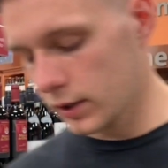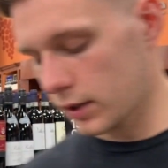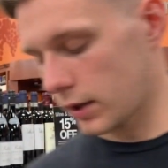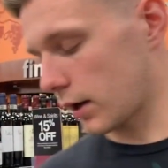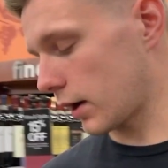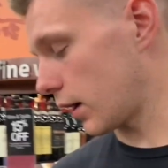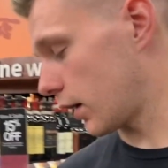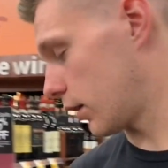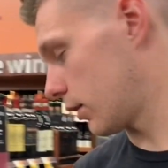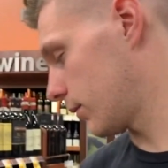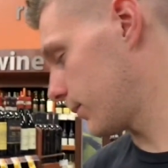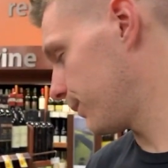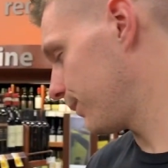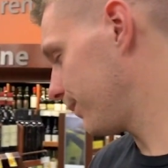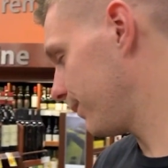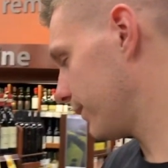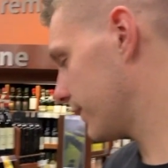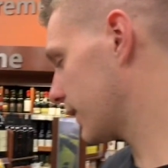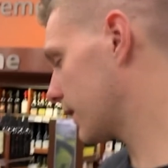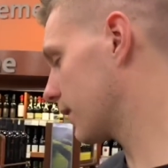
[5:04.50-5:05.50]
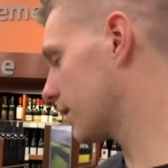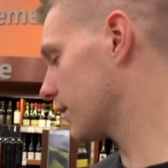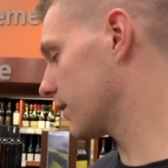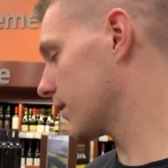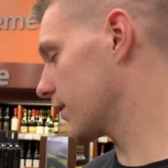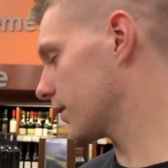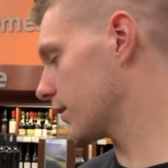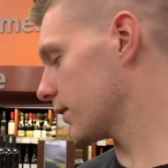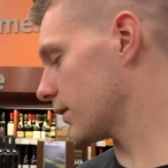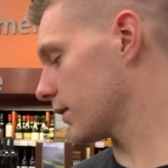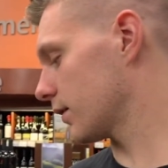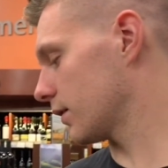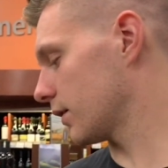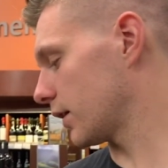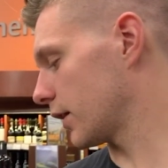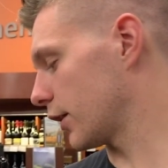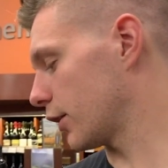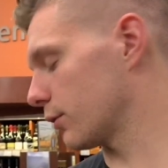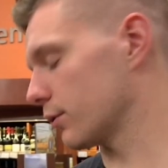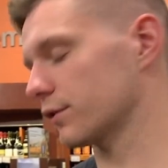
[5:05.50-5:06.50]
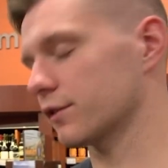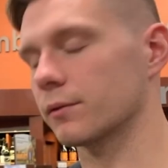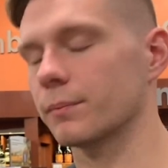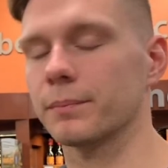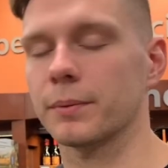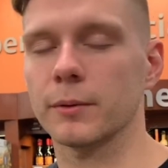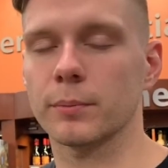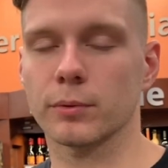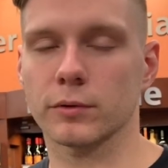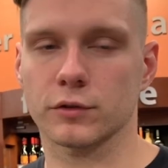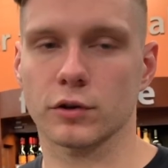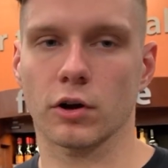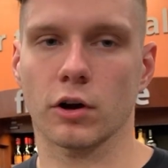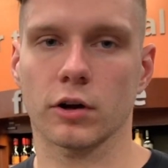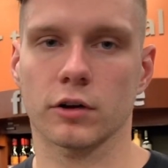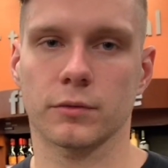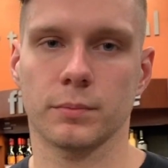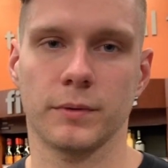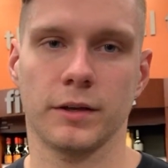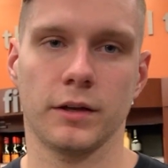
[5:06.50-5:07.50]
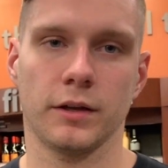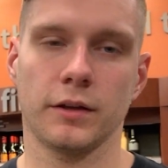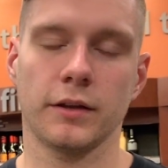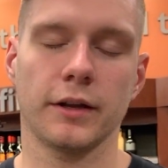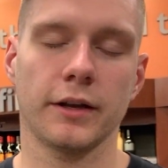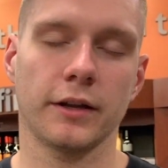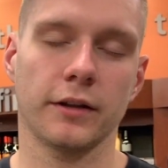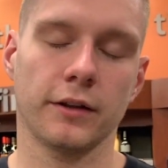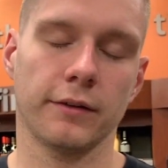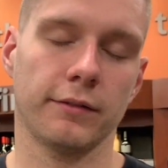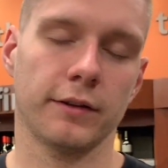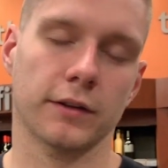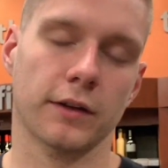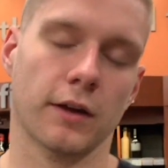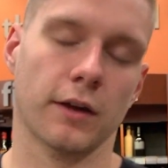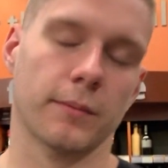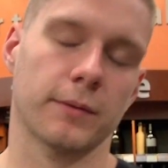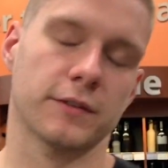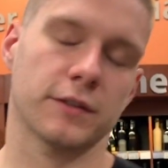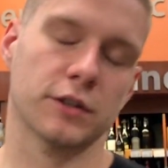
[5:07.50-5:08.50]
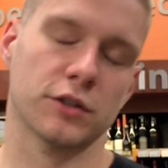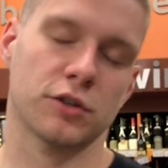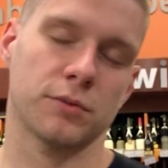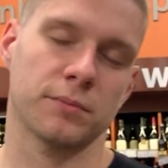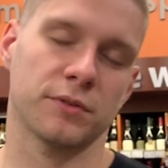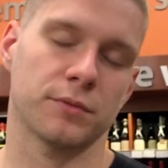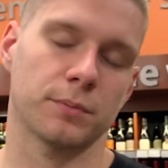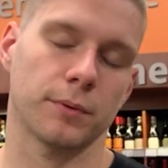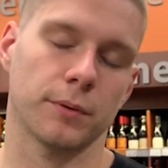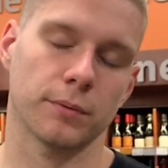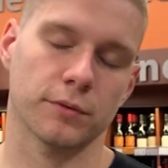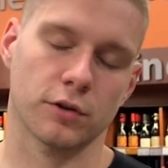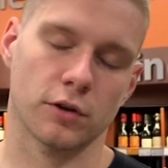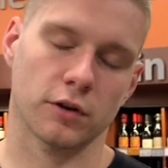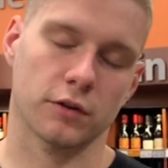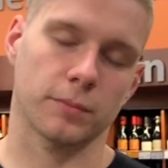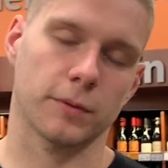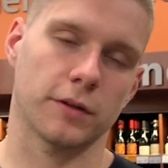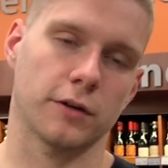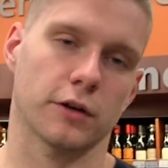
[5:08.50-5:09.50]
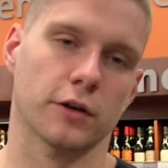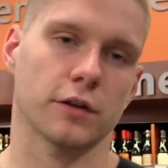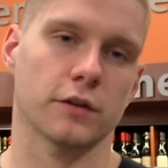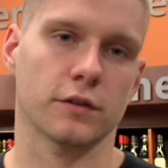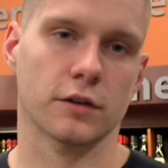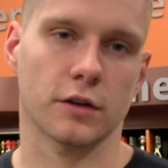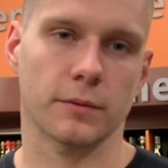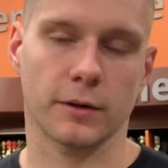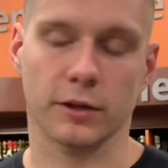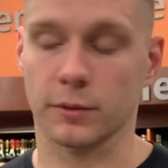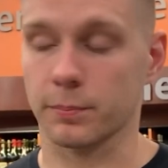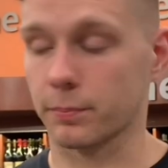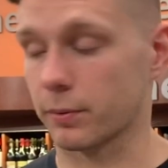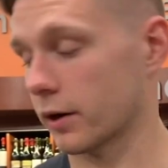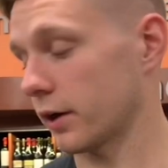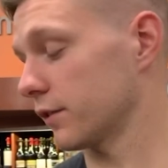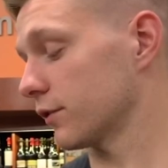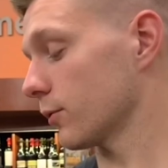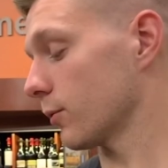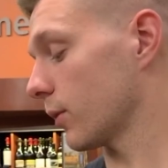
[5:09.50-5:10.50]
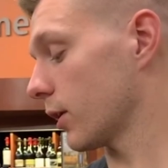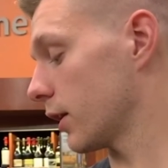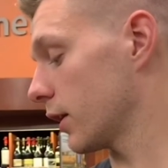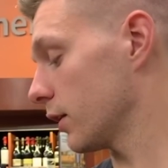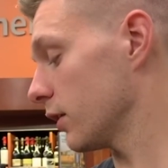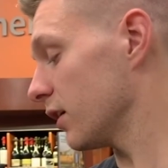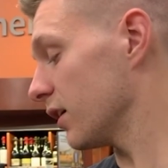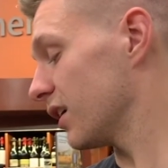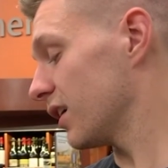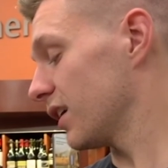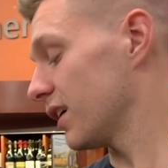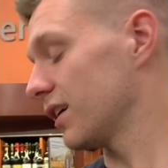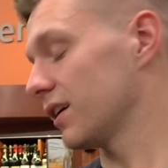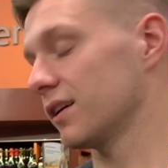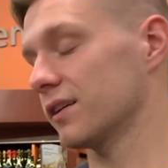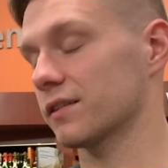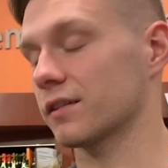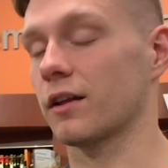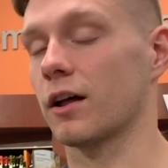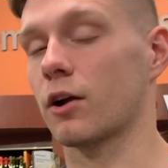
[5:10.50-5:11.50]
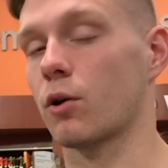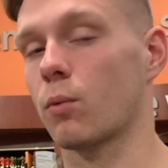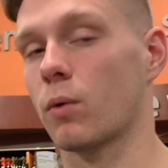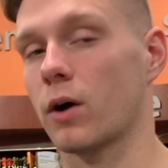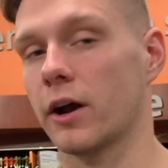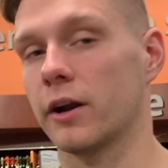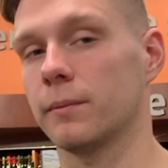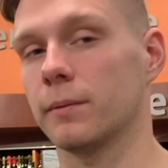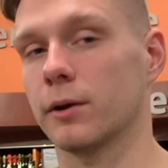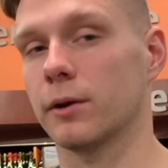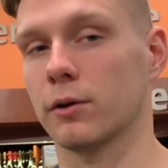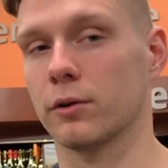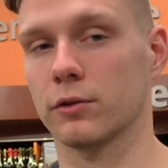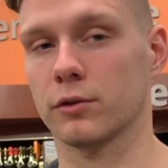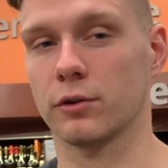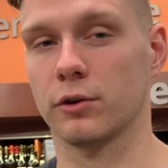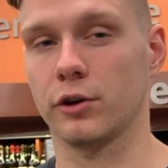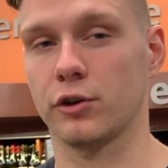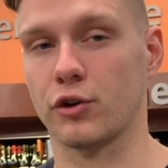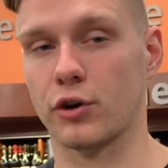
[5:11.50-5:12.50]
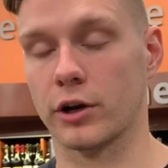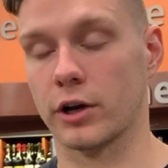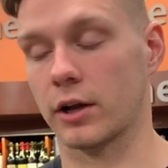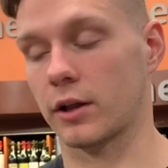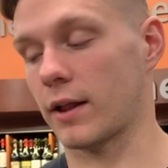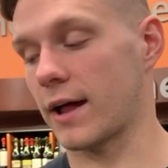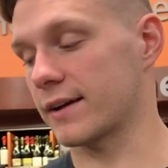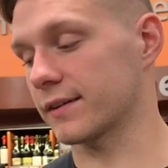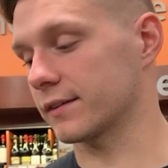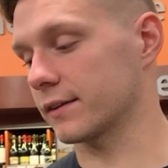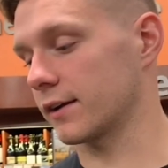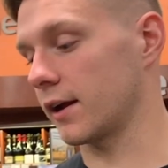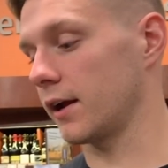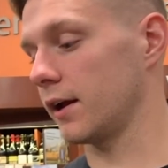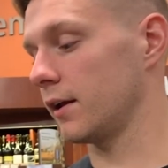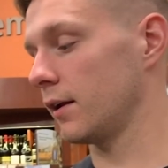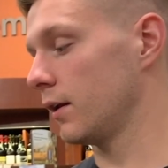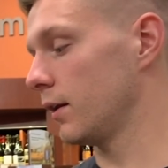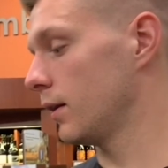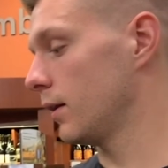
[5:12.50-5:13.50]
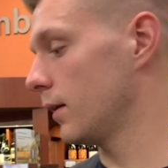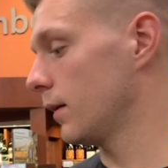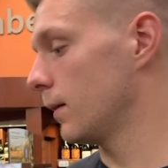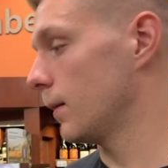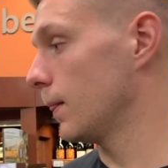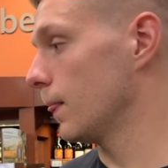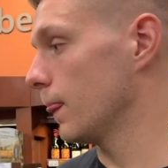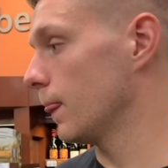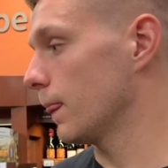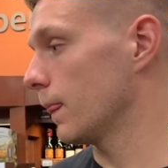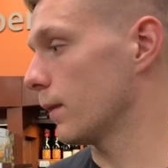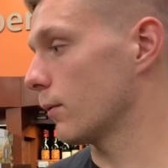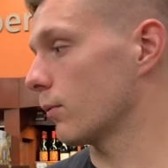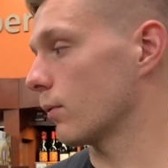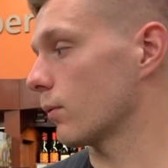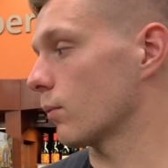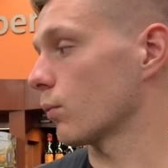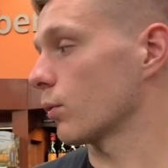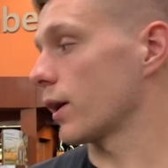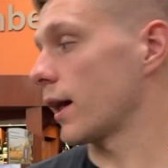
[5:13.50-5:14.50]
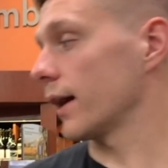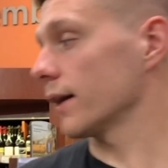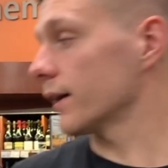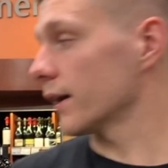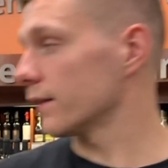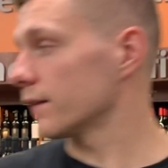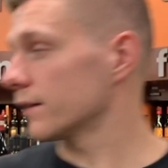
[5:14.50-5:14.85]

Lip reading: I know some people talk to me, they didn't leave it in the comment section, some people talk to me, they're concerned about the price of wine. It's a lot of wine to be going through. You bring a glass a night. We're not getting